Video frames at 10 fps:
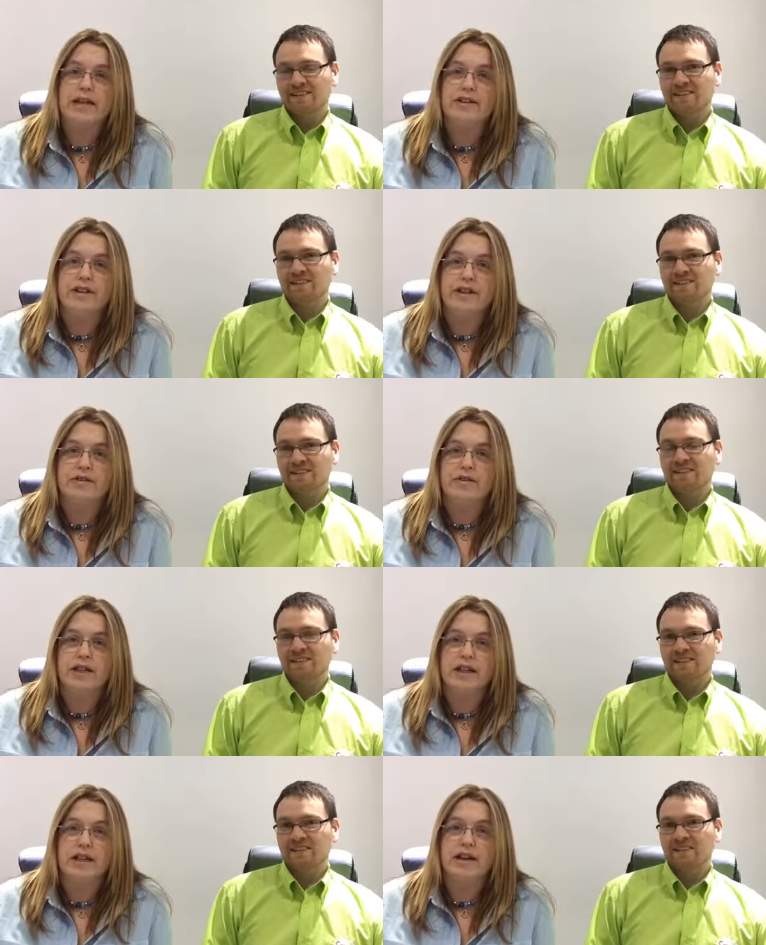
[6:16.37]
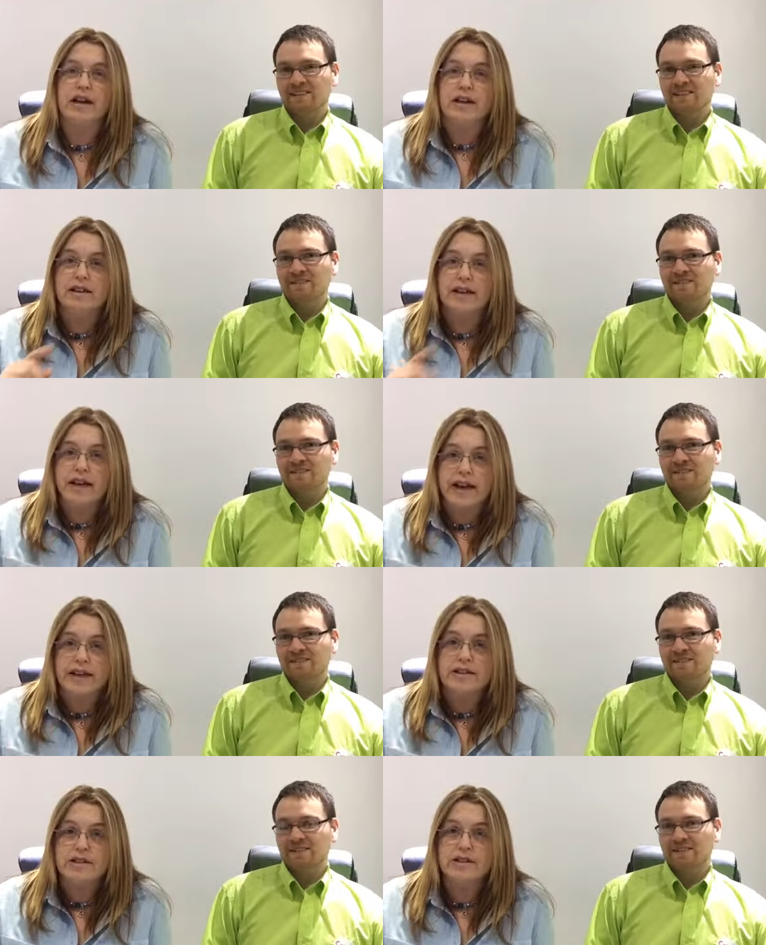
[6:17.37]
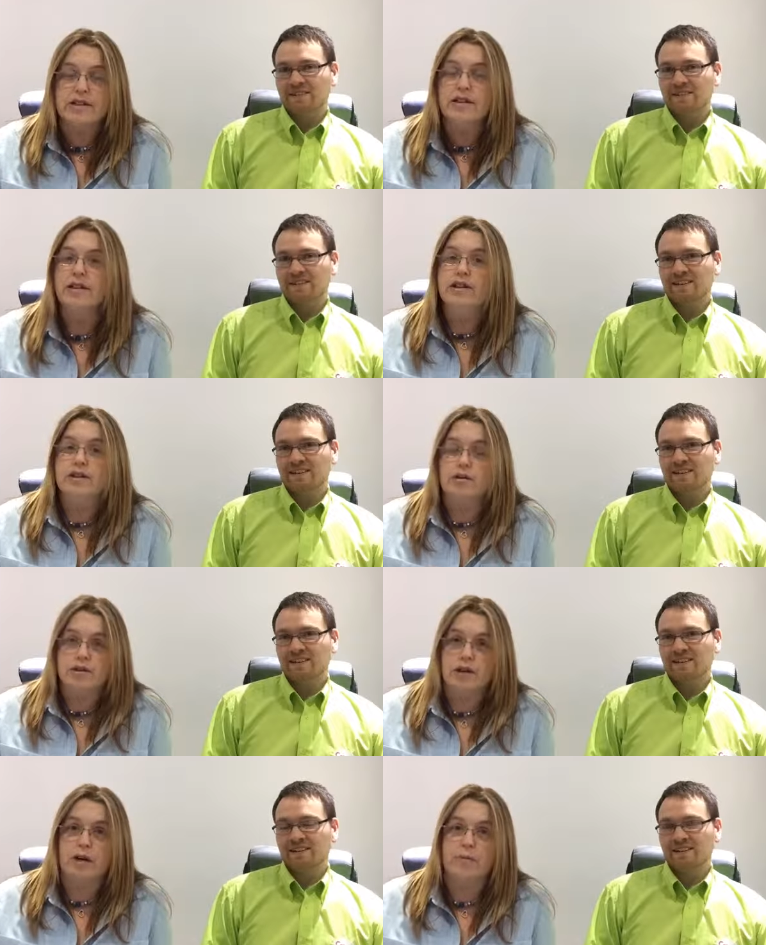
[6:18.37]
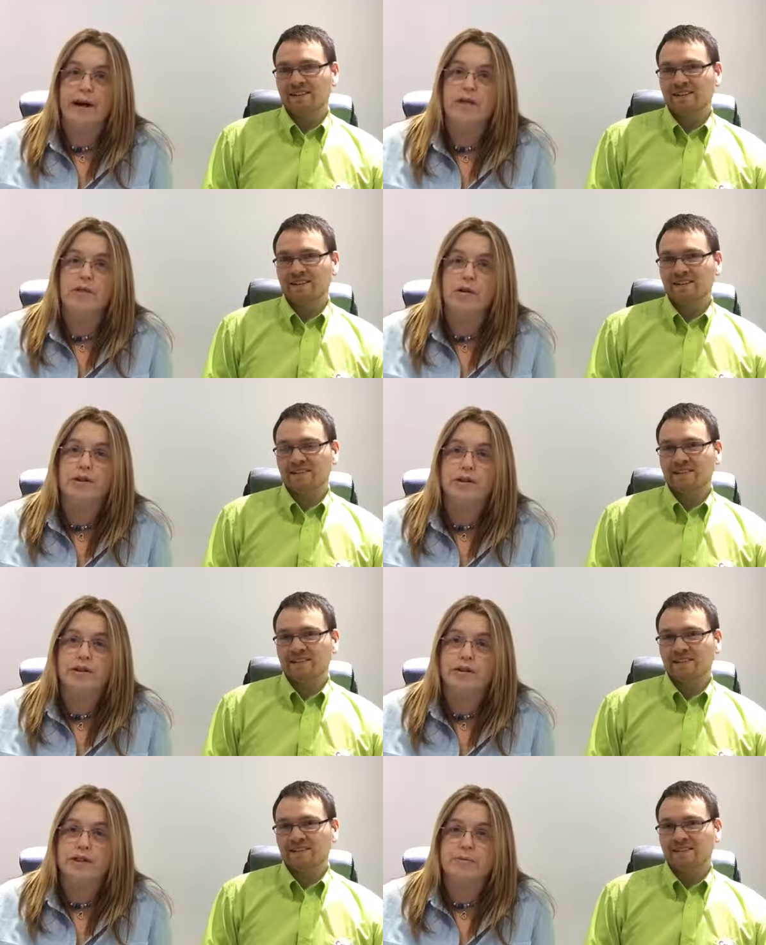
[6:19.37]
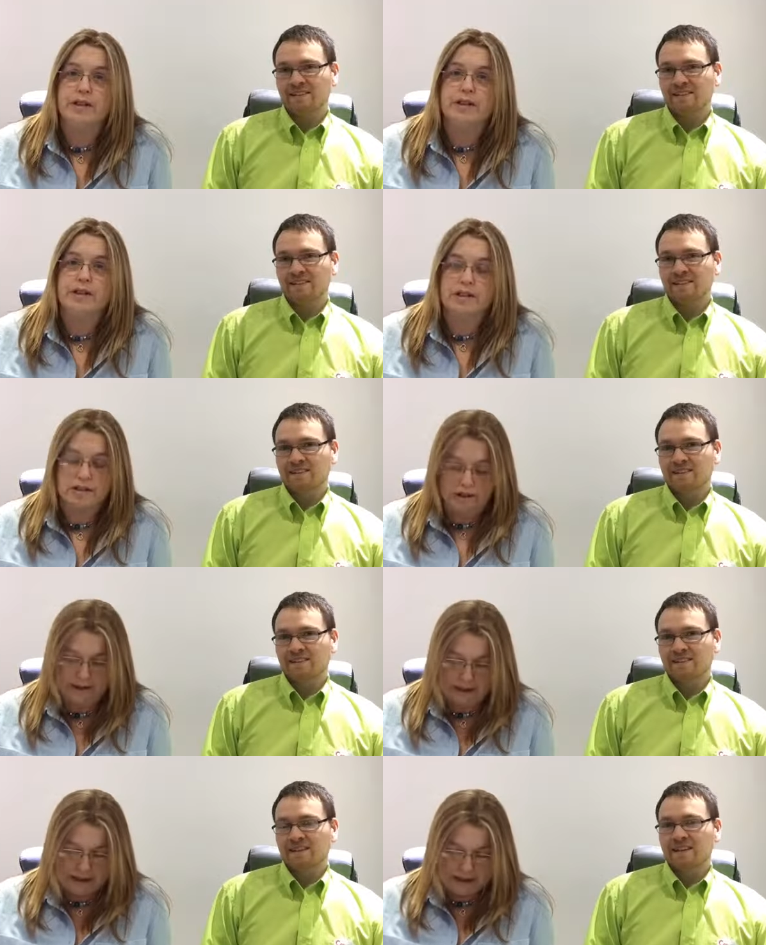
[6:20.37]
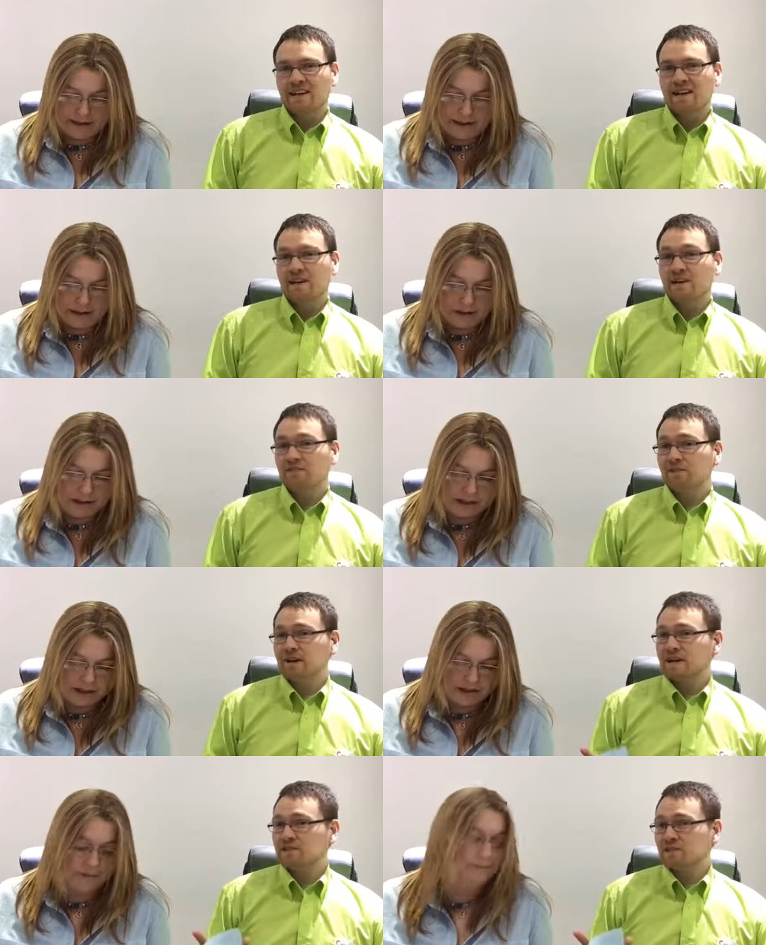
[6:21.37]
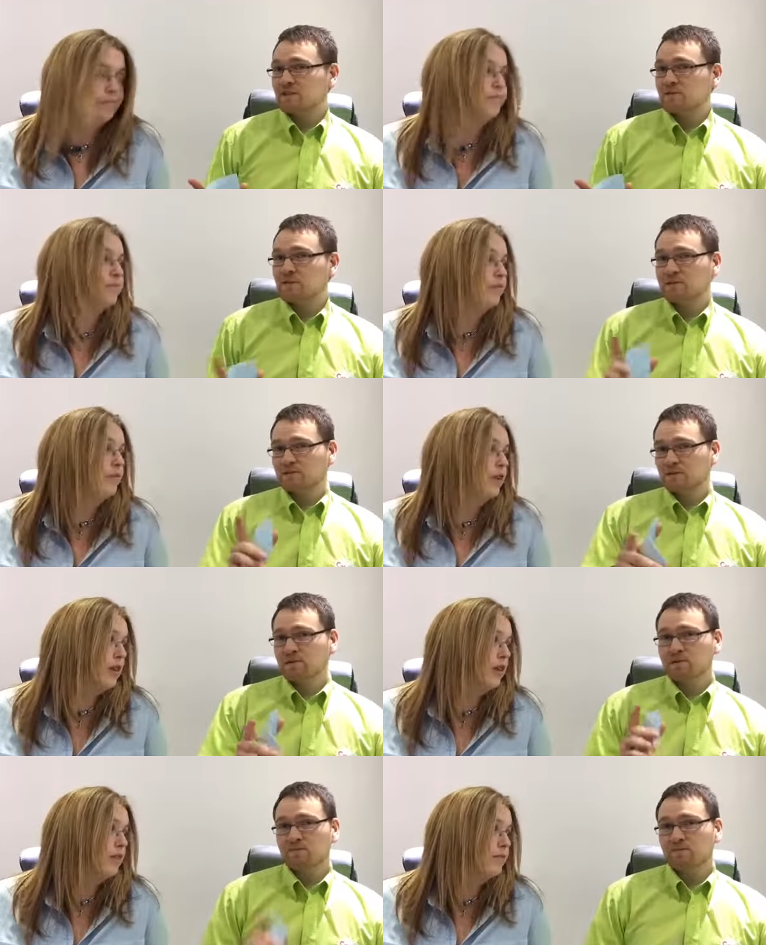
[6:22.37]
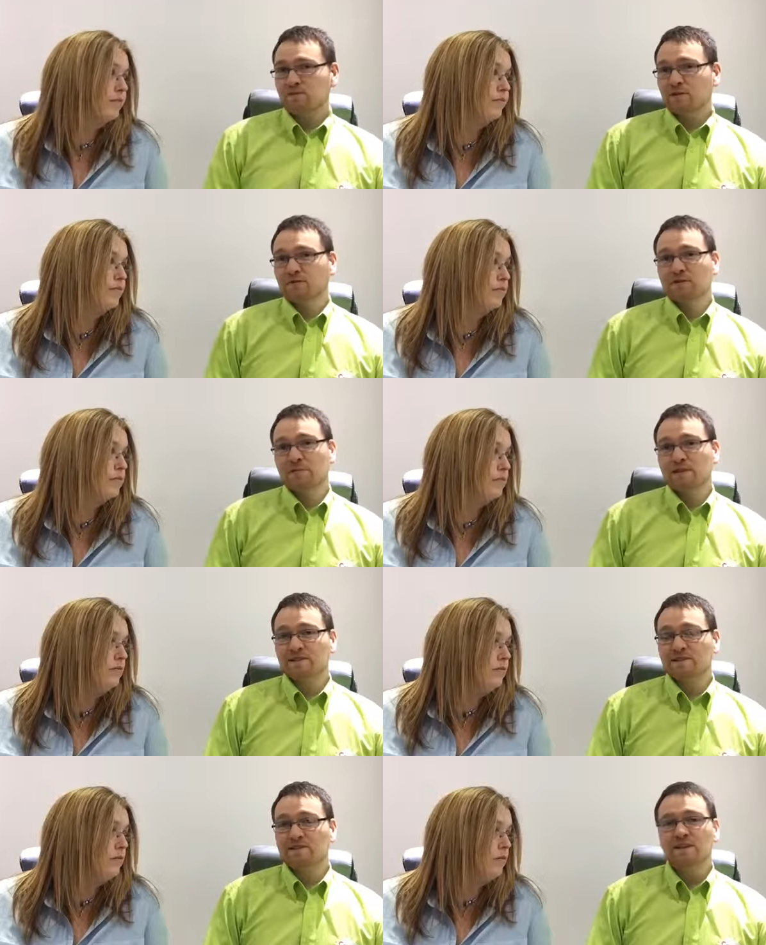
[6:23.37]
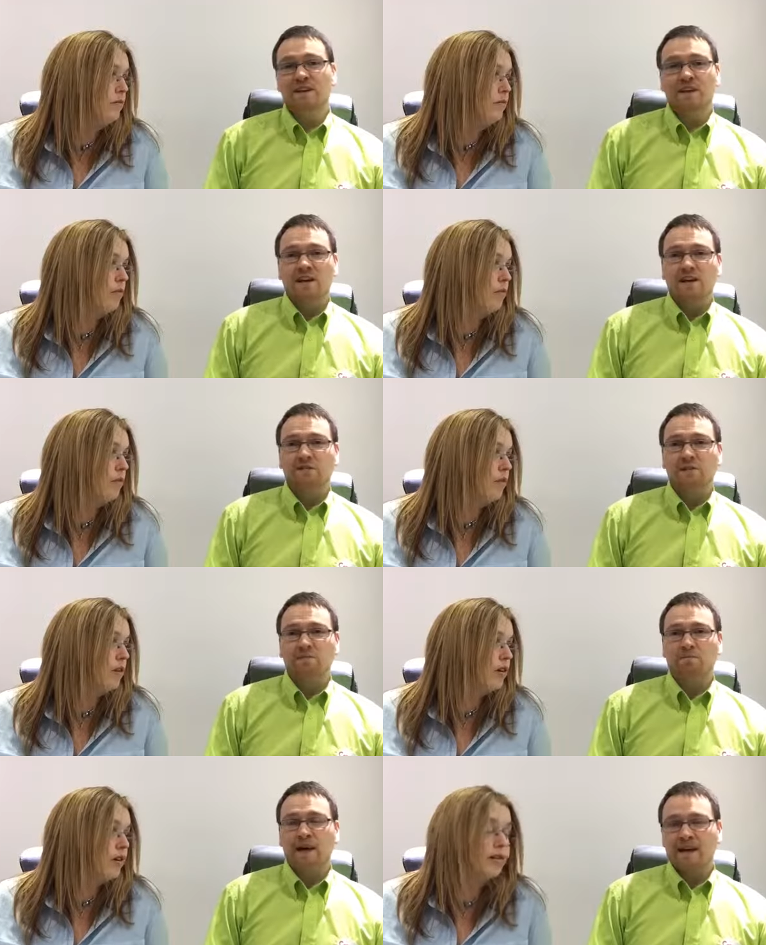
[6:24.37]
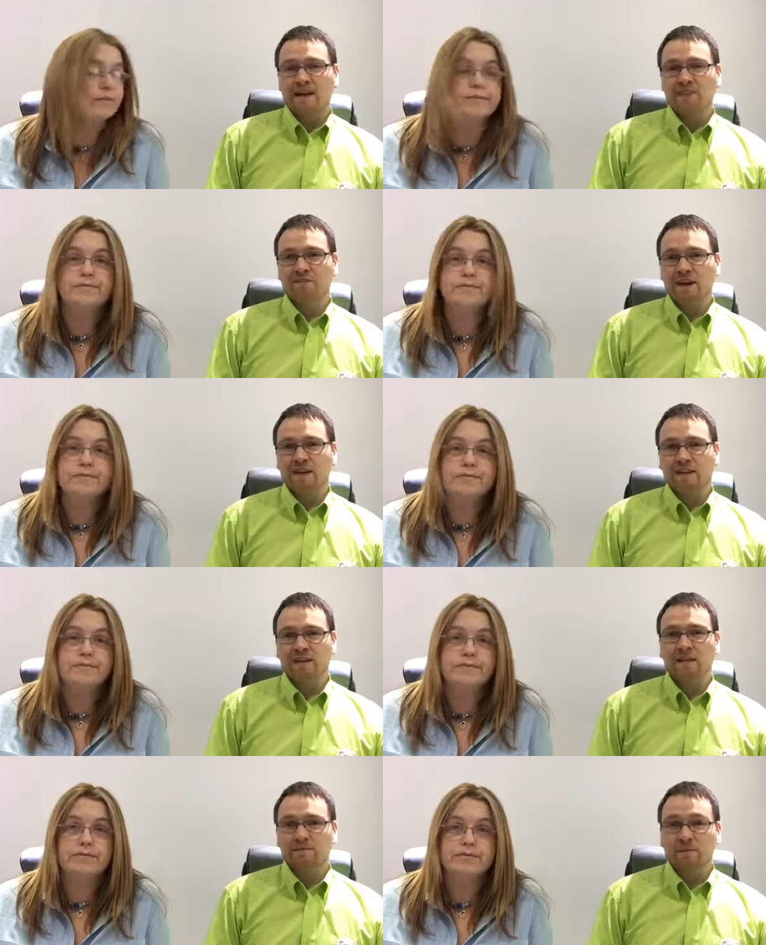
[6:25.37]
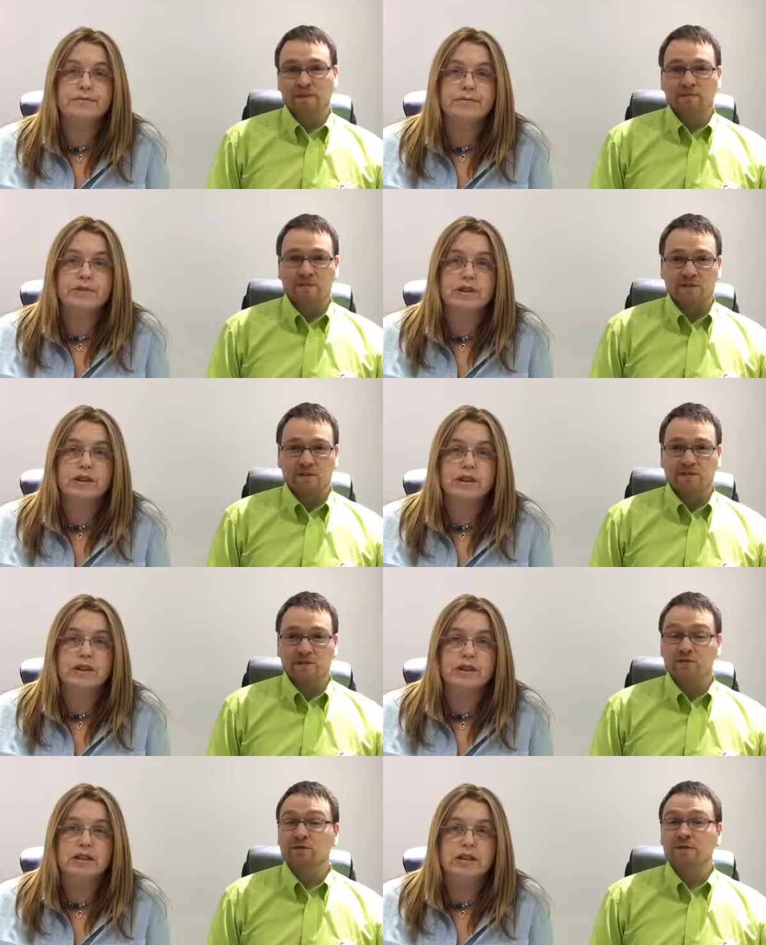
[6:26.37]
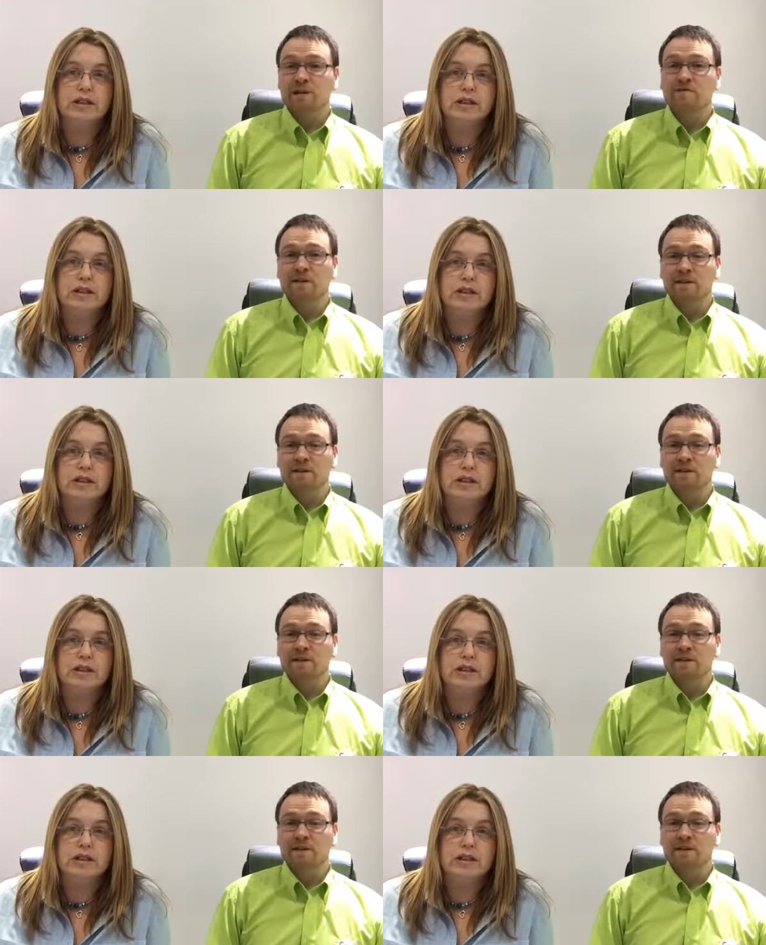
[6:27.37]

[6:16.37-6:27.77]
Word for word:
Speaker 1: at the end of the year, unless you start payrolling your expenses. Now, no, so in fact,
Speaker 2: actually, that reminds me. On the topic of expenses, if you pay for any company expenses yourself and you claim back the